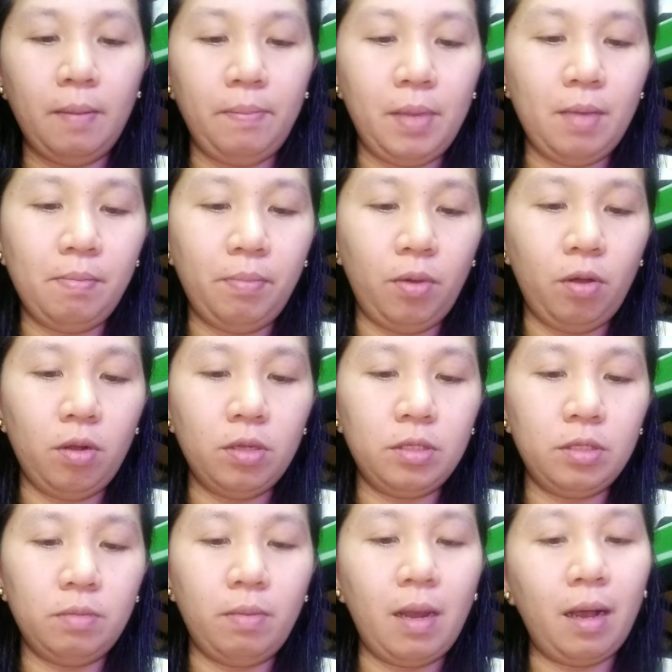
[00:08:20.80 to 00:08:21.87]

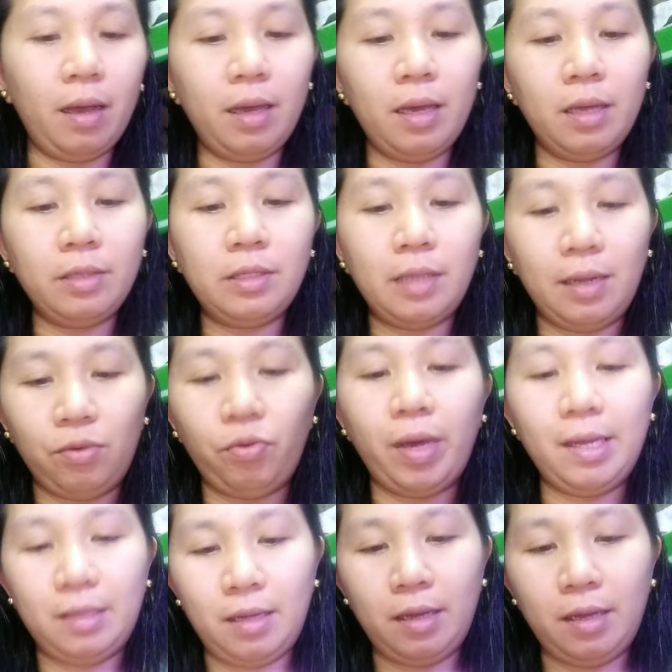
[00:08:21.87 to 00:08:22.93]
pimples, blackheads, and
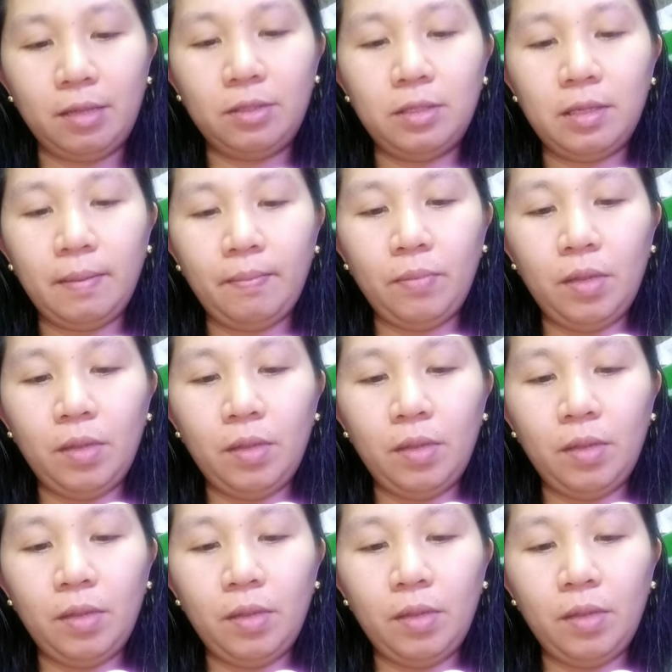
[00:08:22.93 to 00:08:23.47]
whiteheads